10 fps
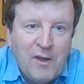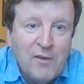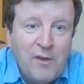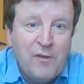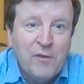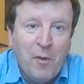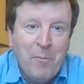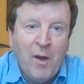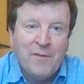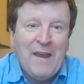conditions on
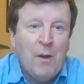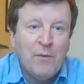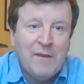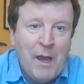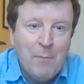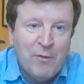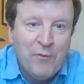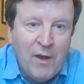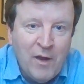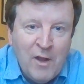Mars. How has the
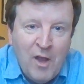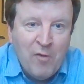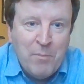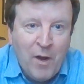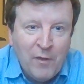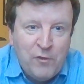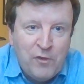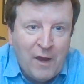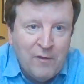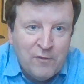atmosphere of Mars
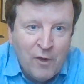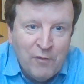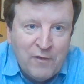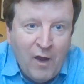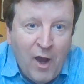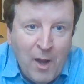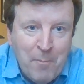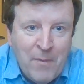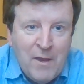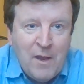changed over
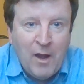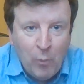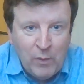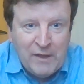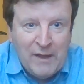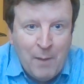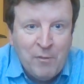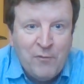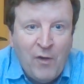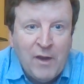time? We need
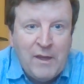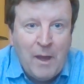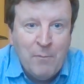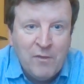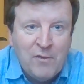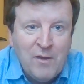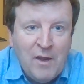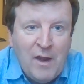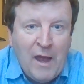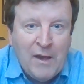atmospheric chemists
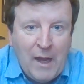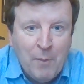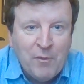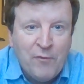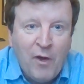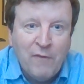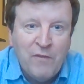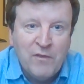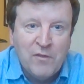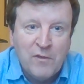and atmospheric
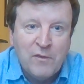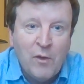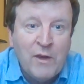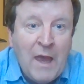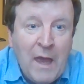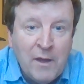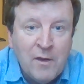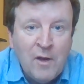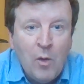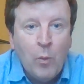physicists. So again,
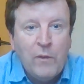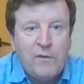we